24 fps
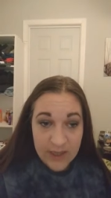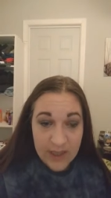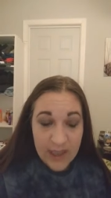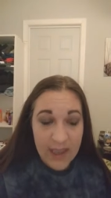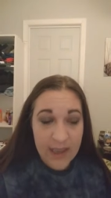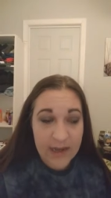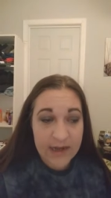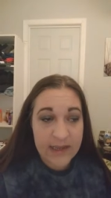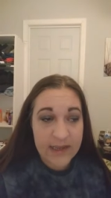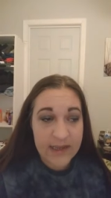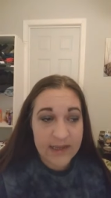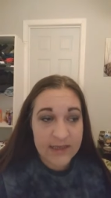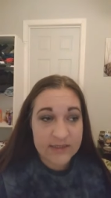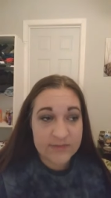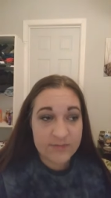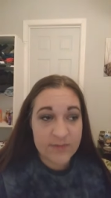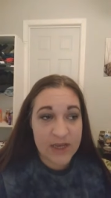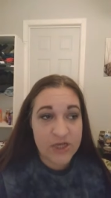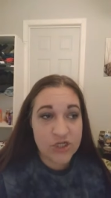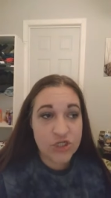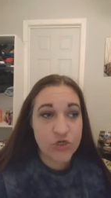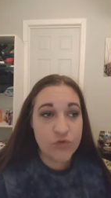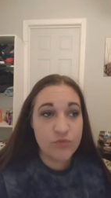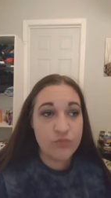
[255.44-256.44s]
And he has
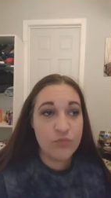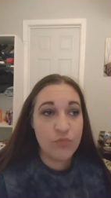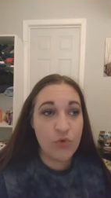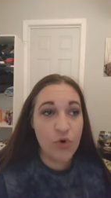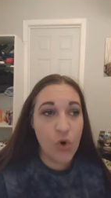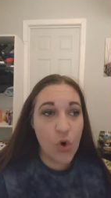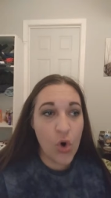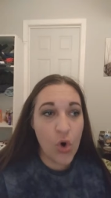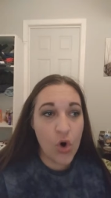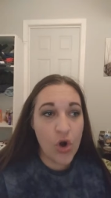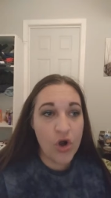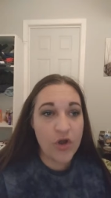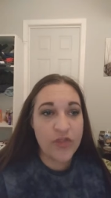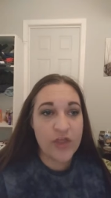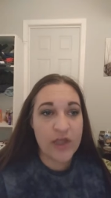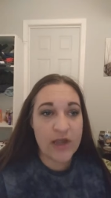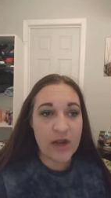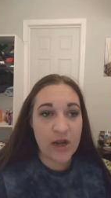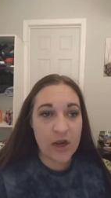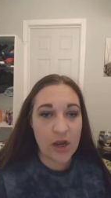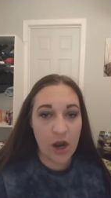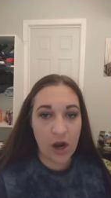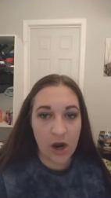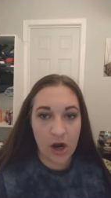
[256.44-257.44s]
made you more than
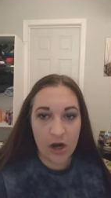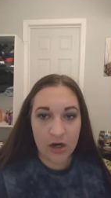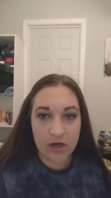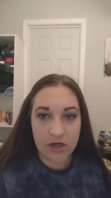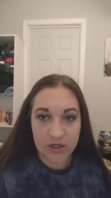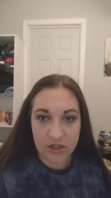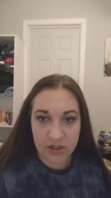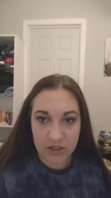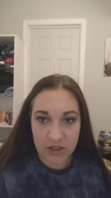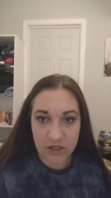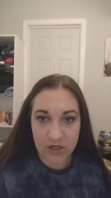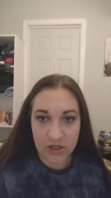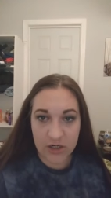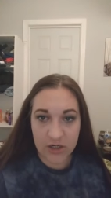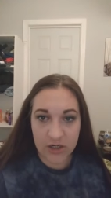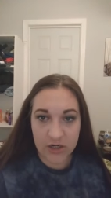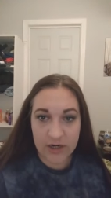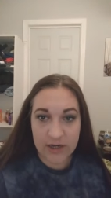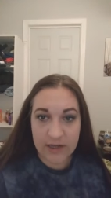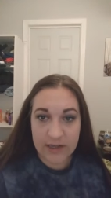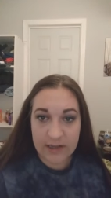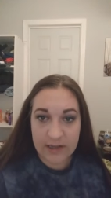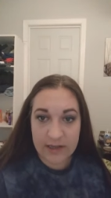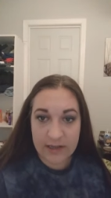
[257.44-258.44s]
a cocker
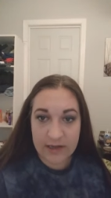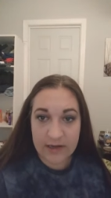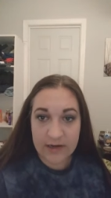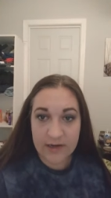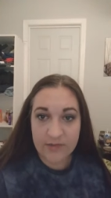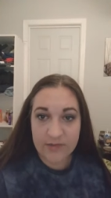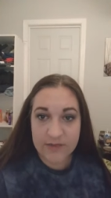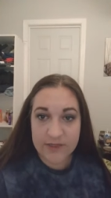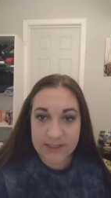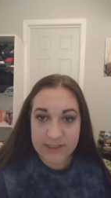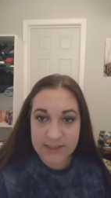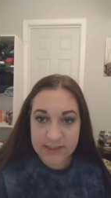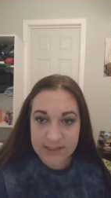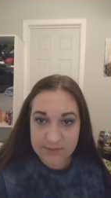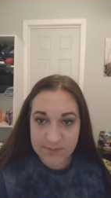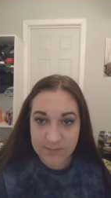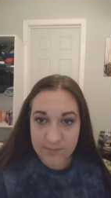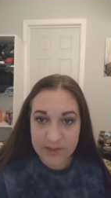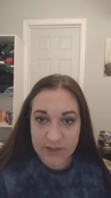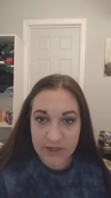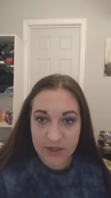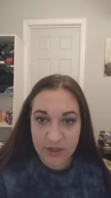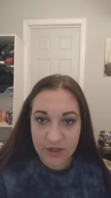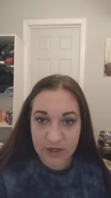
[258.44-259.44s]
in the
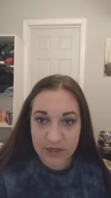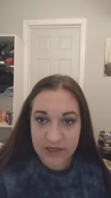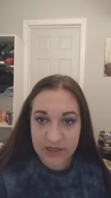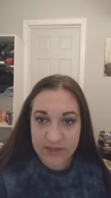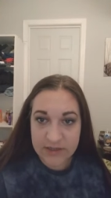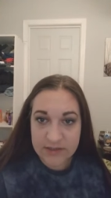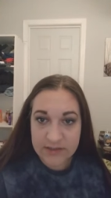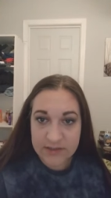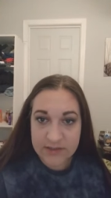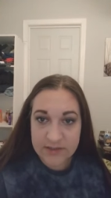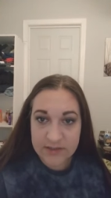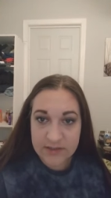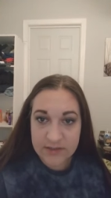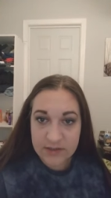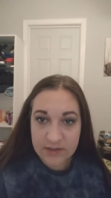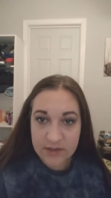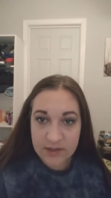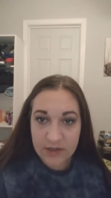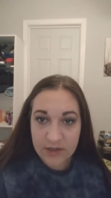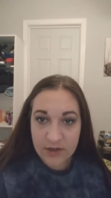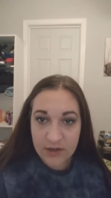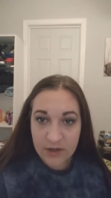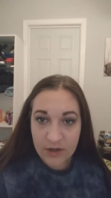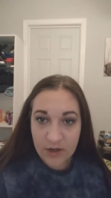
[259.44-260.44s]
spirit.
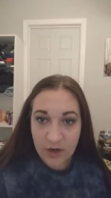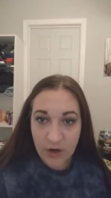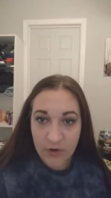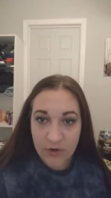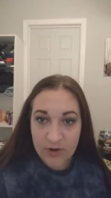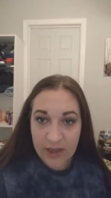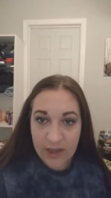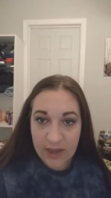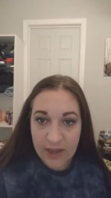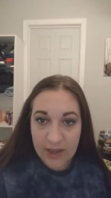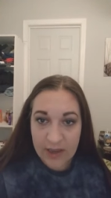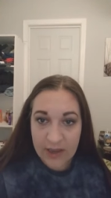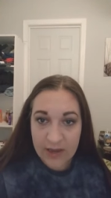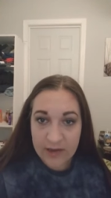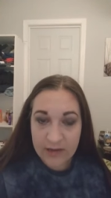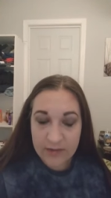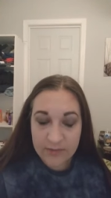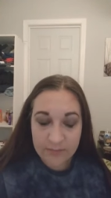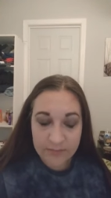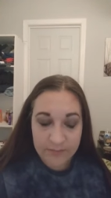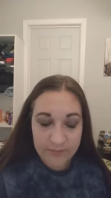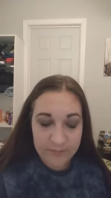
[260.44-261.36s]
Okay?